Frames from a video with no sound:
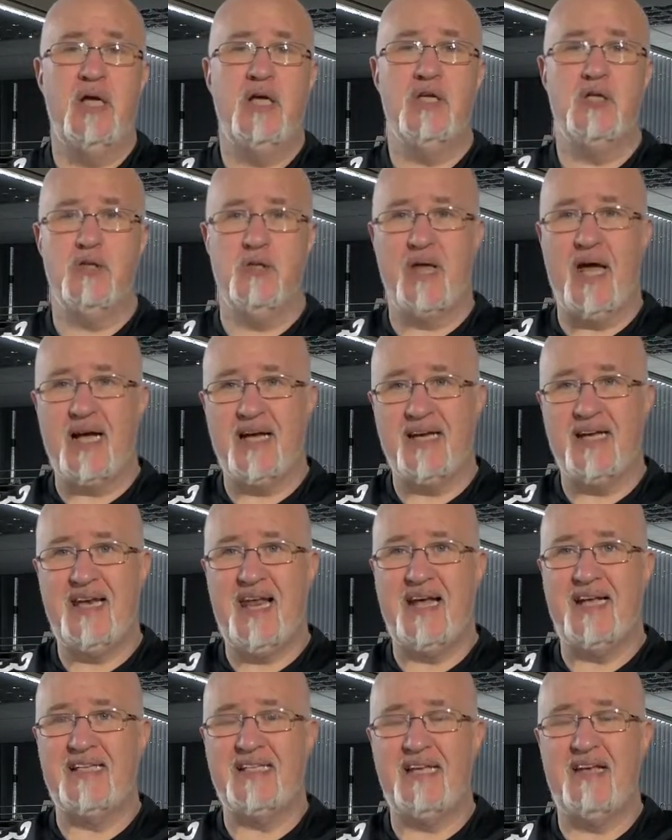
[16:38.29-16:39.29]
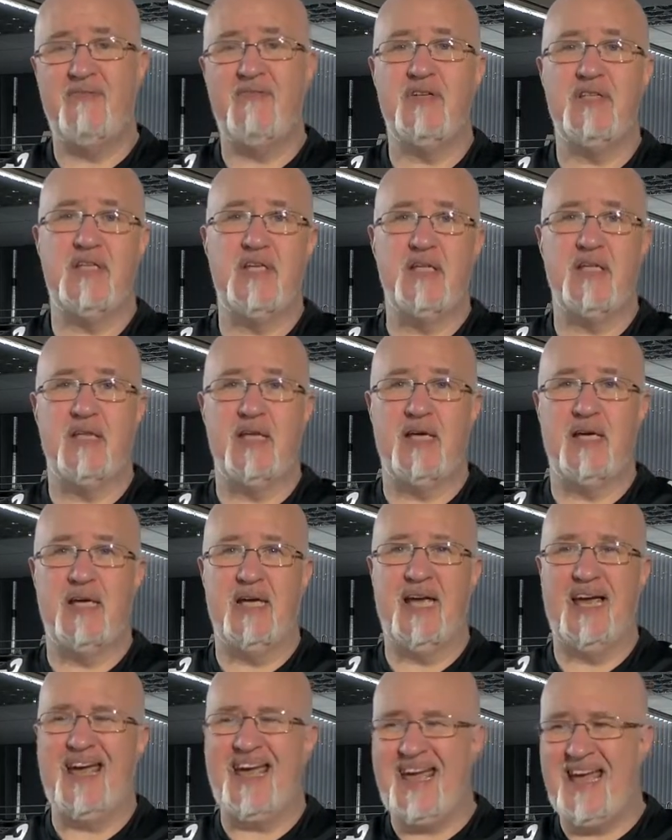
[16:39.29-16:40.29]
So that connectivity thing
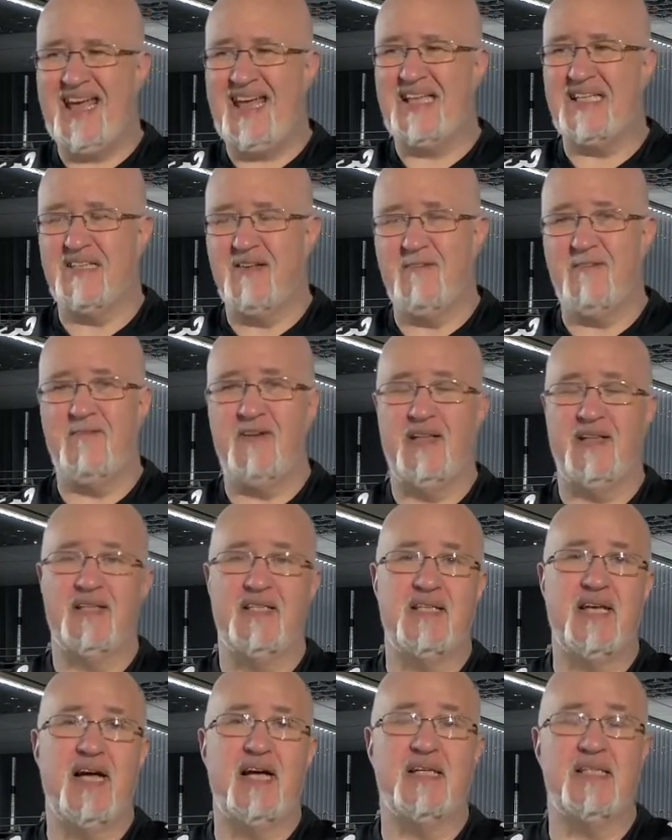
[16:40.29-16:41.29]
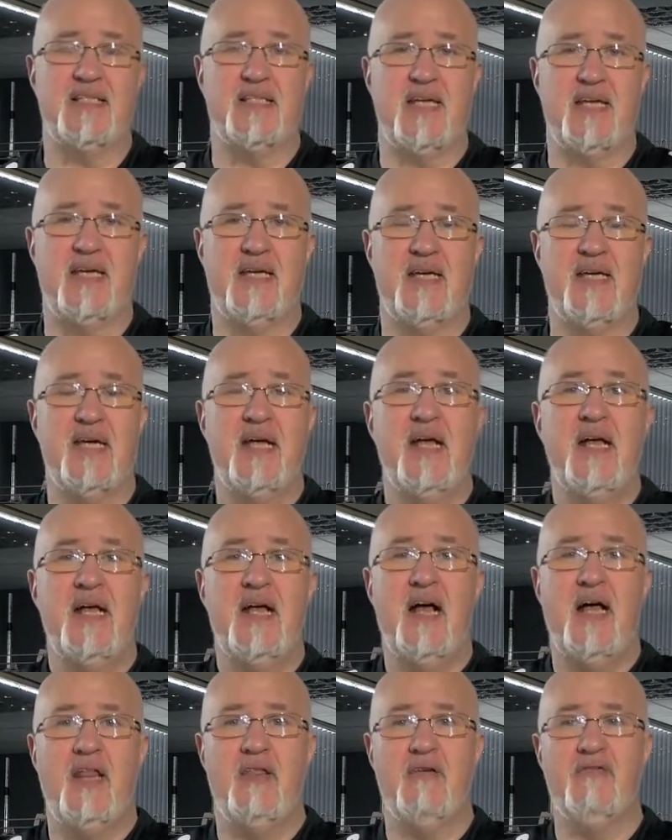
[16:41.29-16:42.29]
is fantastic,
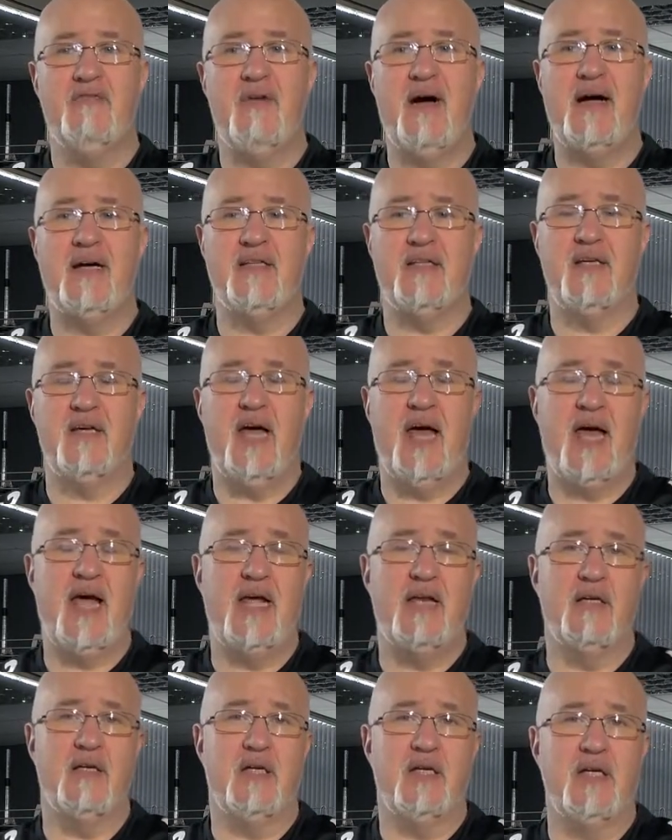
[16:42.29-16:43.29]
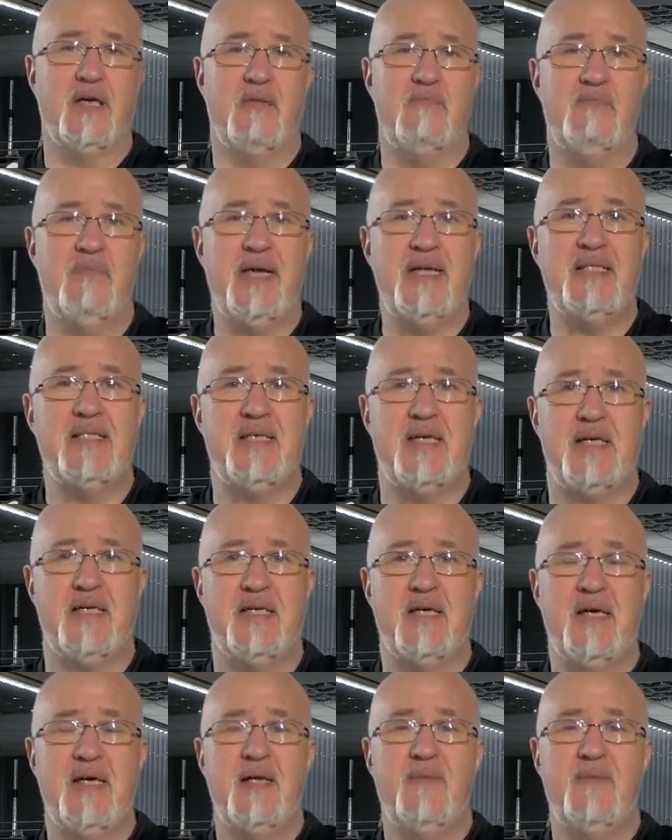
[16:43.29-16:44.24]
and the fact that hähnel are committed